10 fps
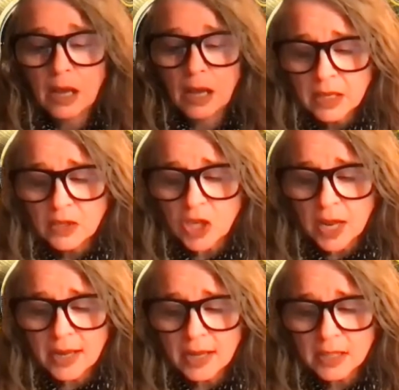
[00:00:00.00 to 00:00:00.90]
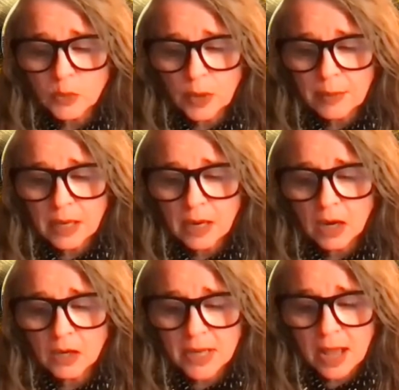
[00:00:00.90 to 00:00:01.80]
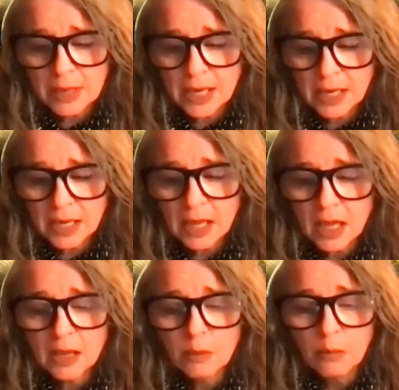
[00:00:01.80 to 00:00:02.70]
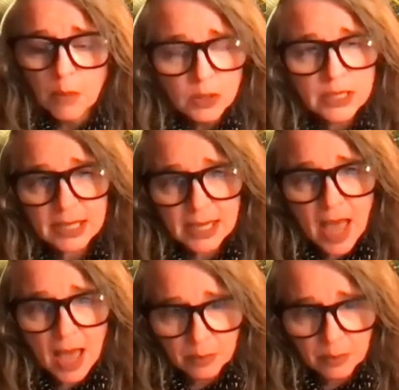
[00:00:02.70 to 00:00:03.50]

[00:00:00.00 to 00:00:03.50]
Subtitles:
the Gen X women are dominating mostly,